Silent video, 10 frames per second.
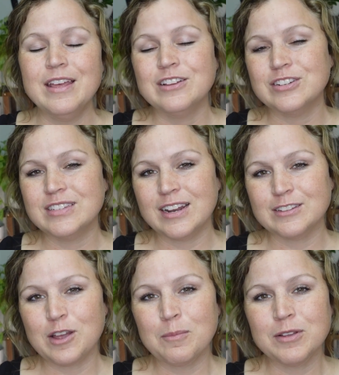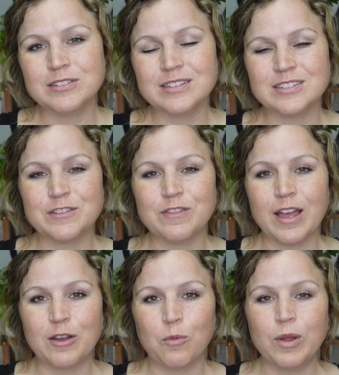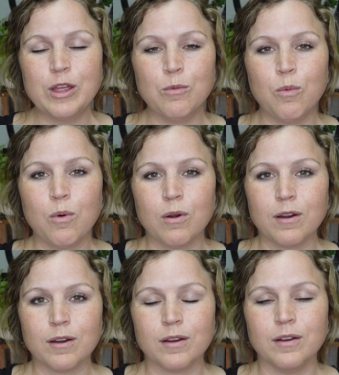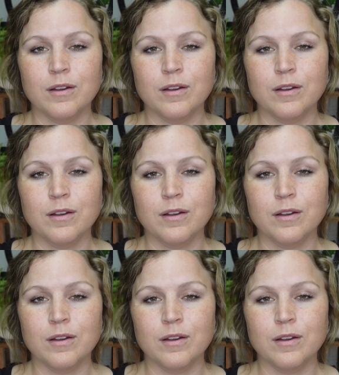She said it's almost as if like we wore